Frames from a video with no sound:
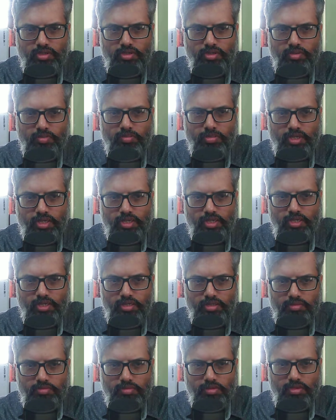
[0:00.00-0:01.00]
to pay
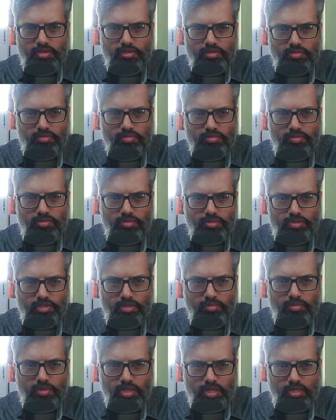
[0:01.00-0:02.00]
as per
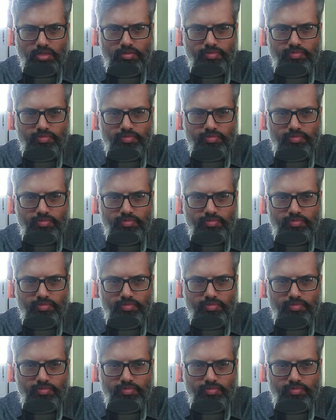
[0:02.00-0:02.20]
4G plan.